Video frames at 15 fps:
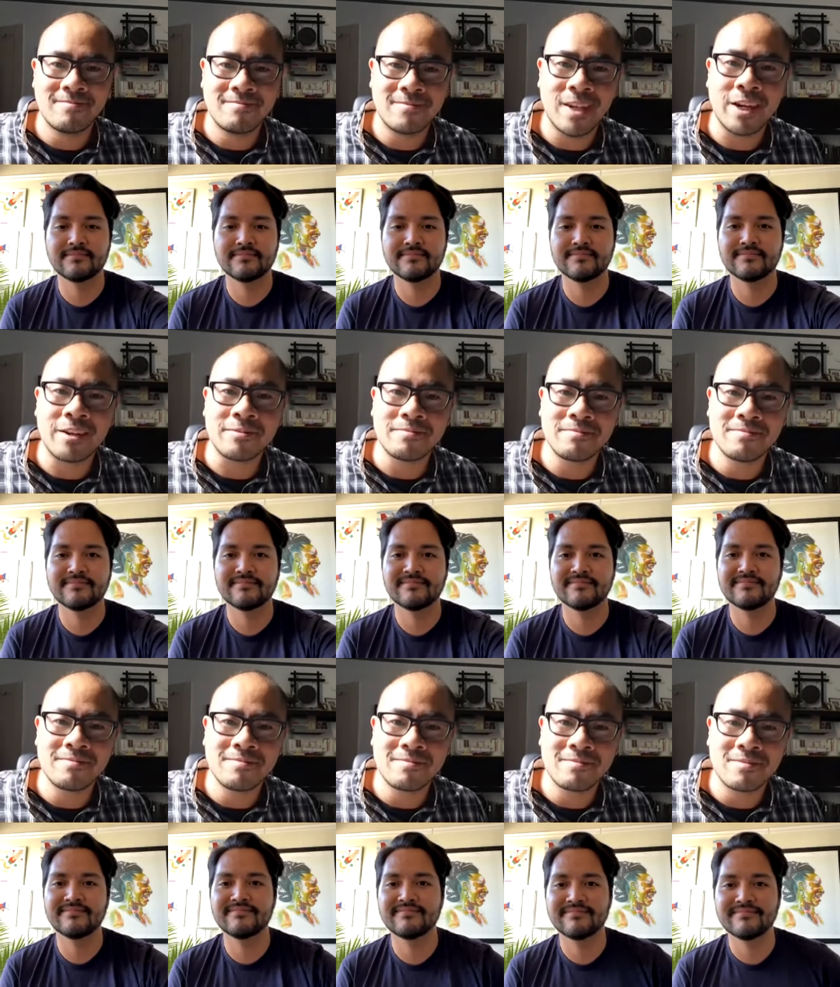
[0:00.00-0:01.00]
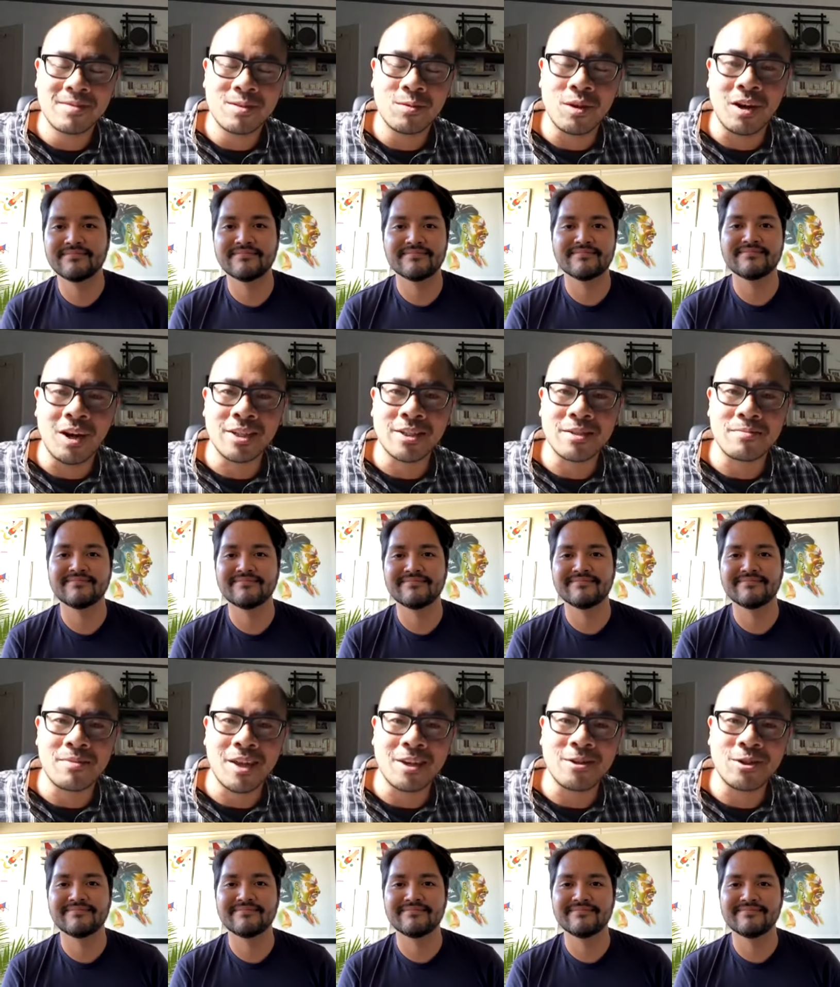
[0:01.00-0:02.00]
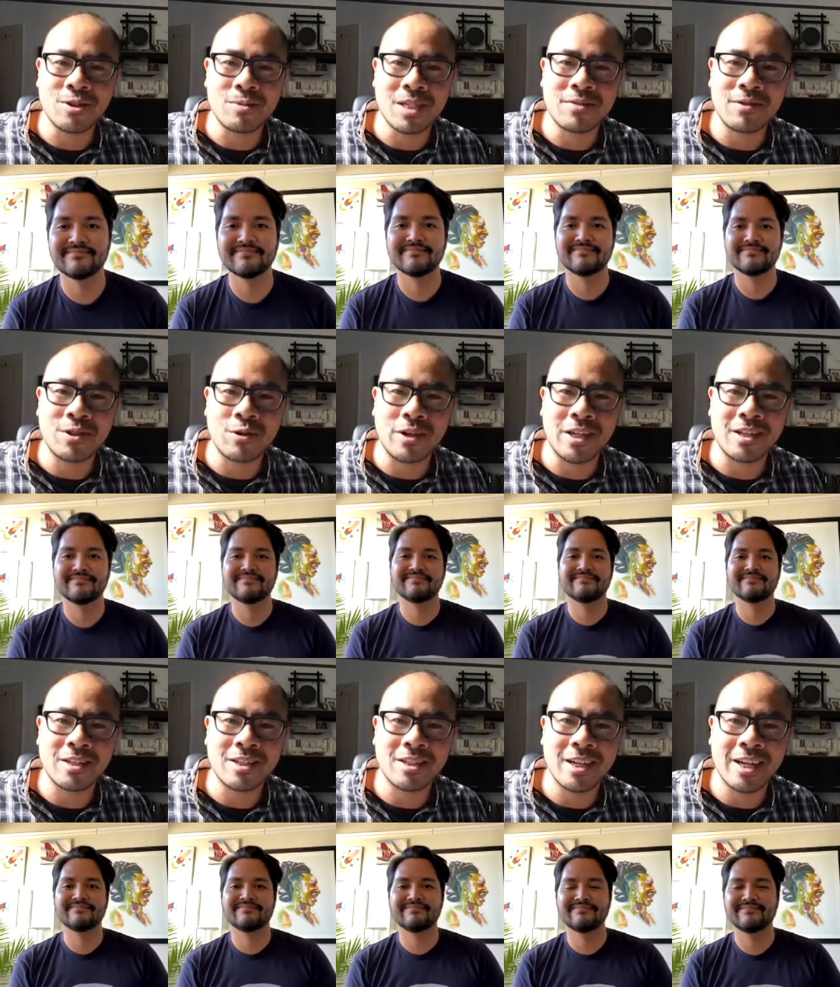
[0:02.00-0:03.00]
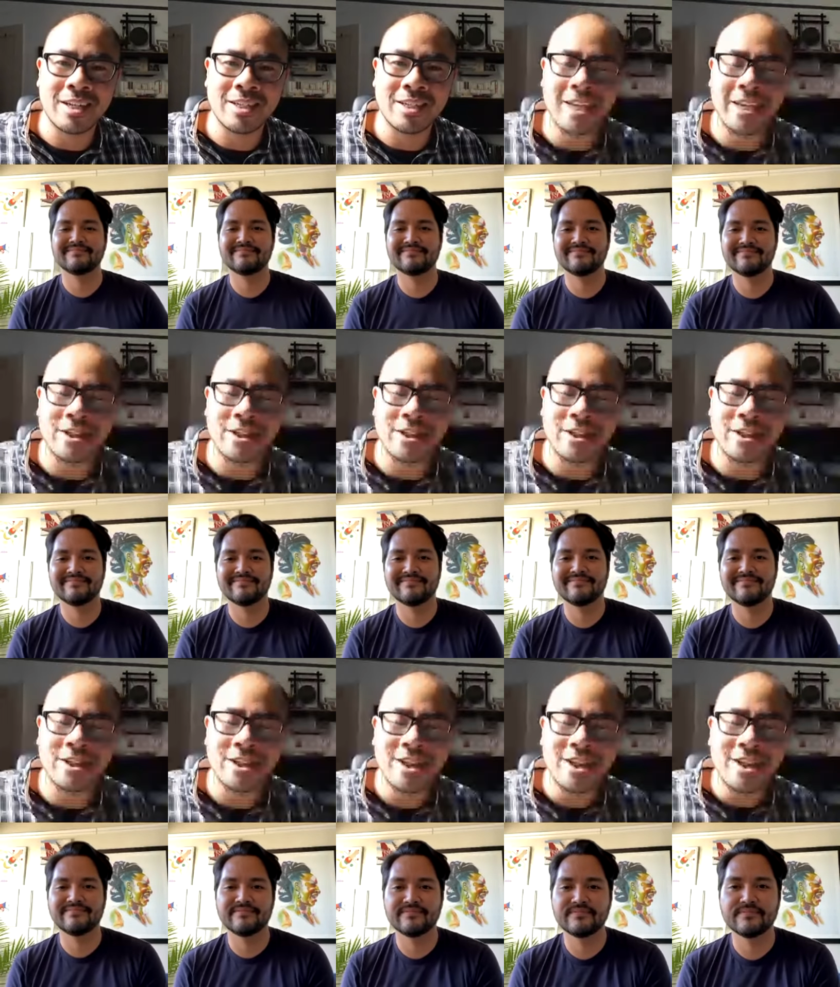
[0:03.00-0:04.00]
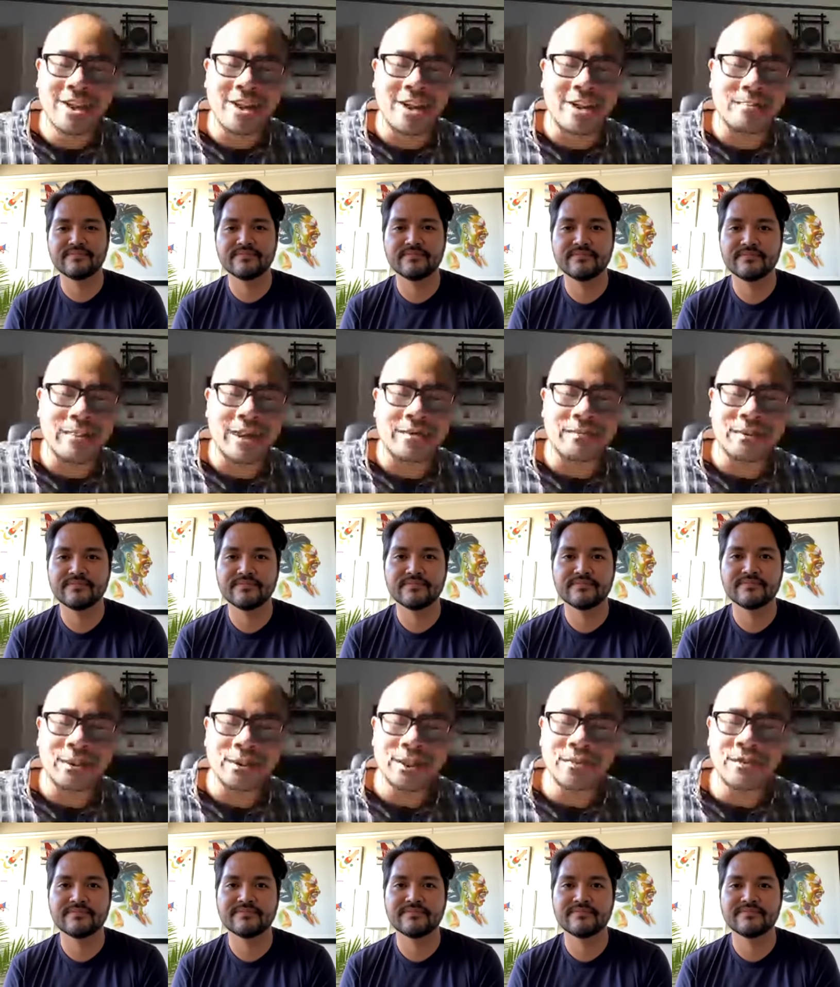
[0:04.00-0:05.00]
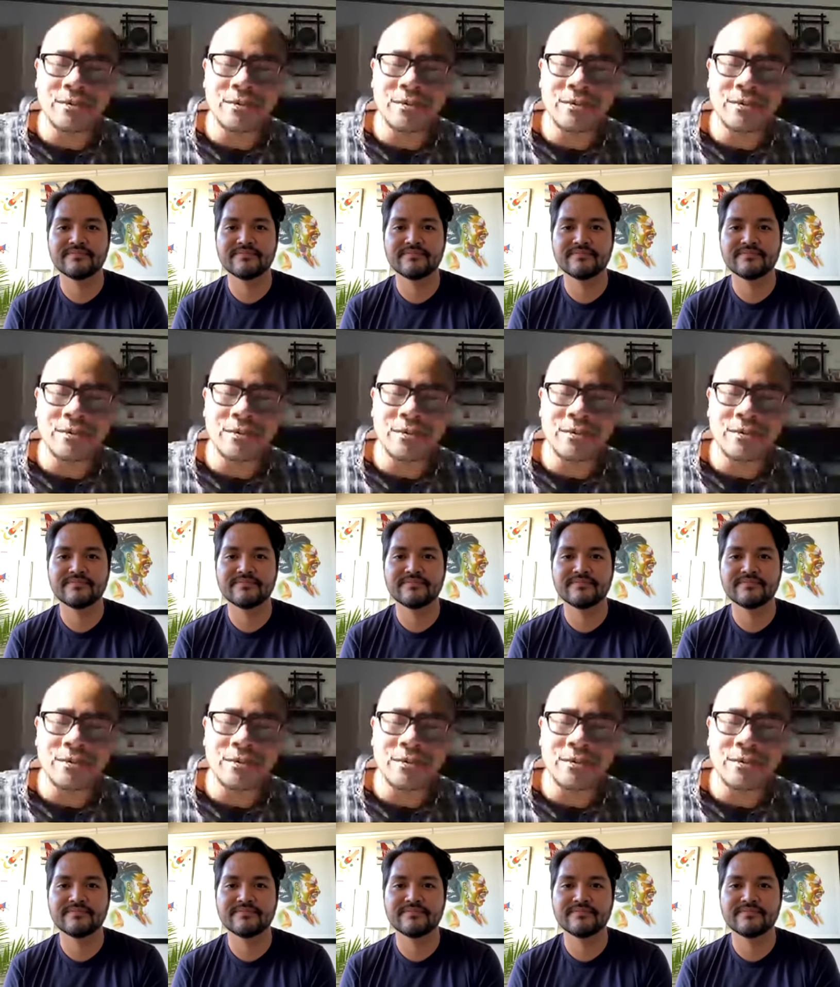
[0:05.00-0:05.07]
Speaker 1: Yeah. Well, awesome. Thank you so much for joining us today. Um, and for those of